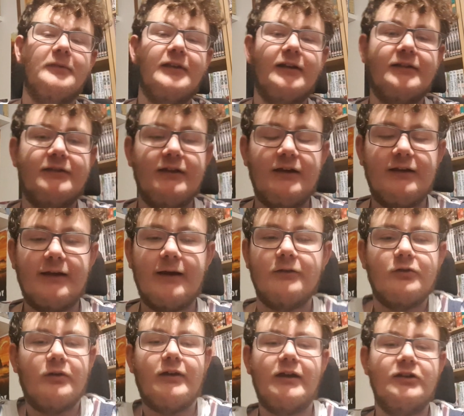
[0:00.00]
16. How
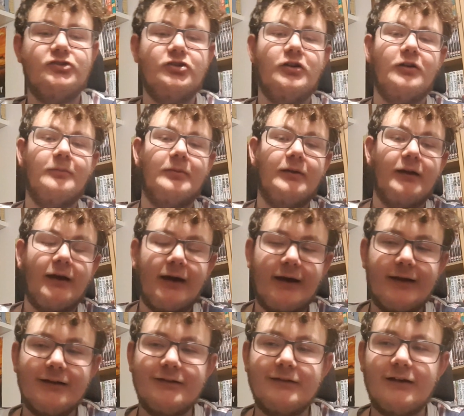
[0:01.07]
do I get a job?"
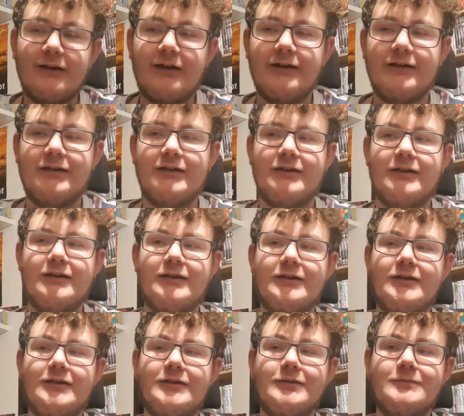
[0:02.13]
And they're like,
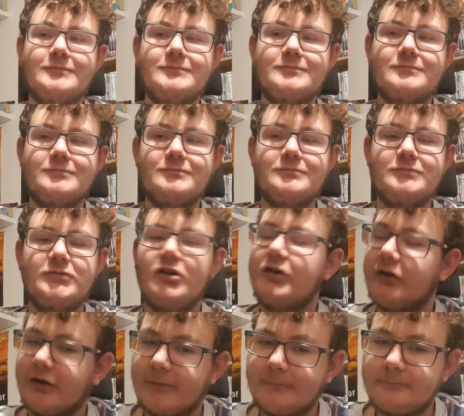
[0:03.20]
"You're
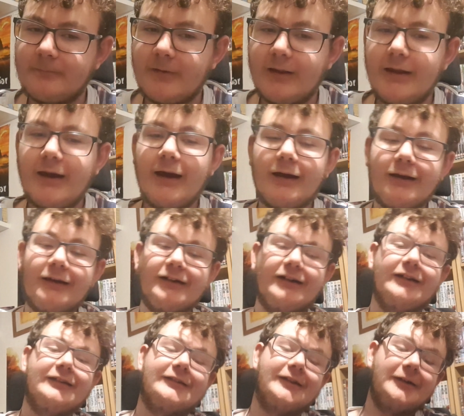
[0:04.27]
not."
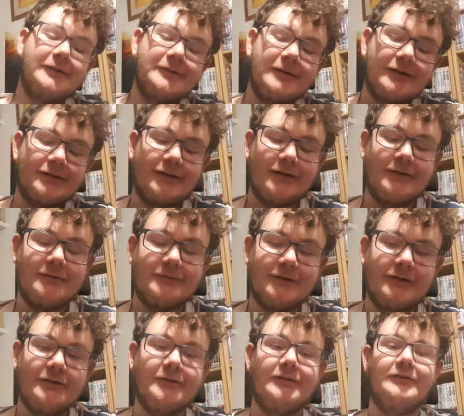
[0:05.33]
So he's like, "Oh
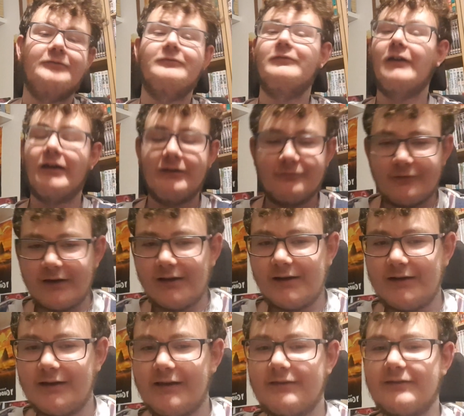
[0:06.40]
no, he really
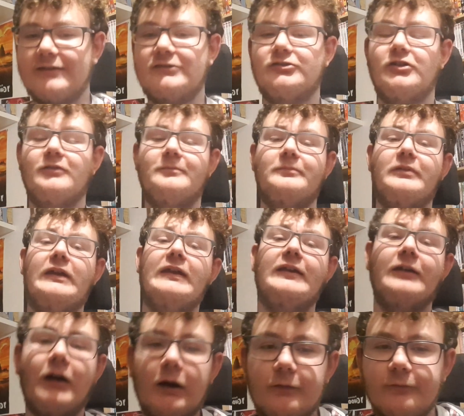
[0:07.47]
needs this job, but he
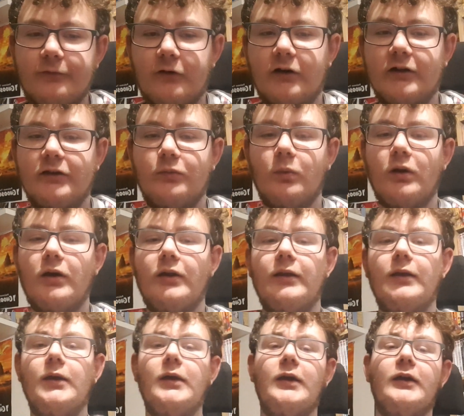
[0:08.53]
can't find one."
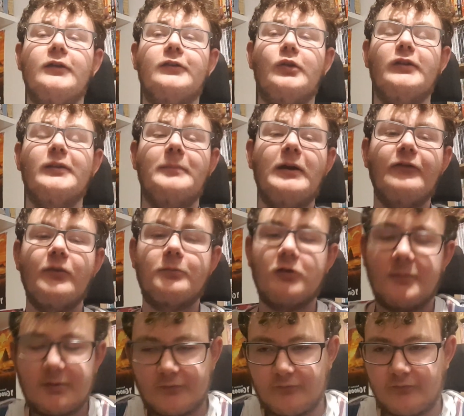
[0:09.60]
So it's a bit of a
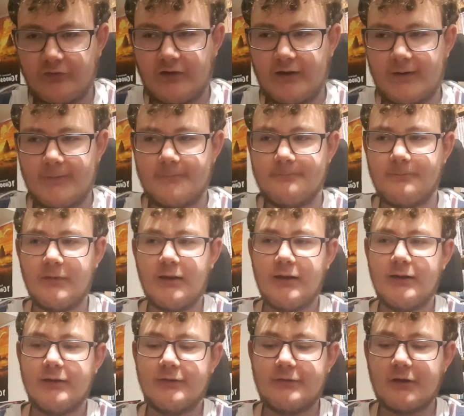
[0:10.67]
problem for him.
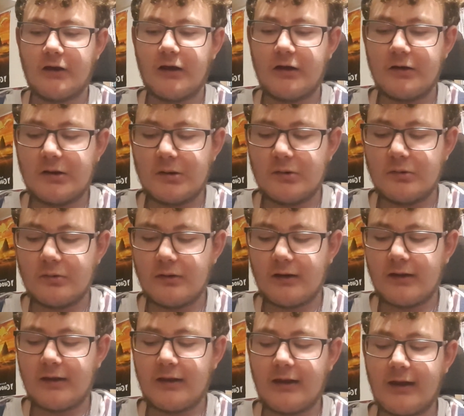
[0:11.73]
So
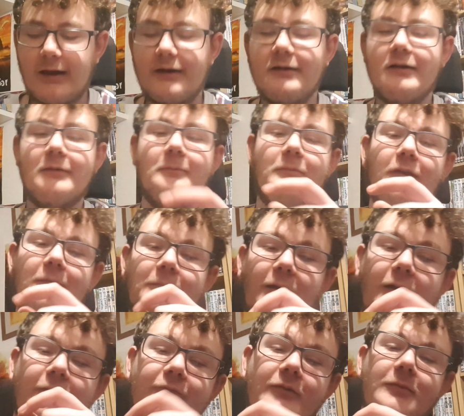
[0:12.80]
in the
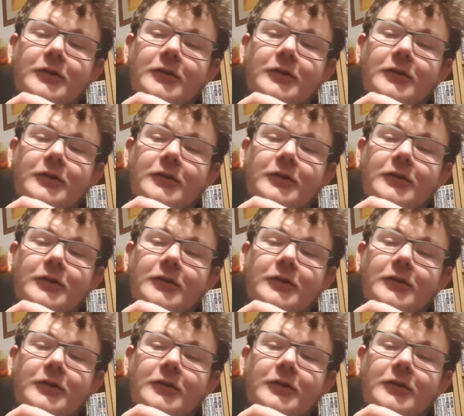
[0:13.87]
part of the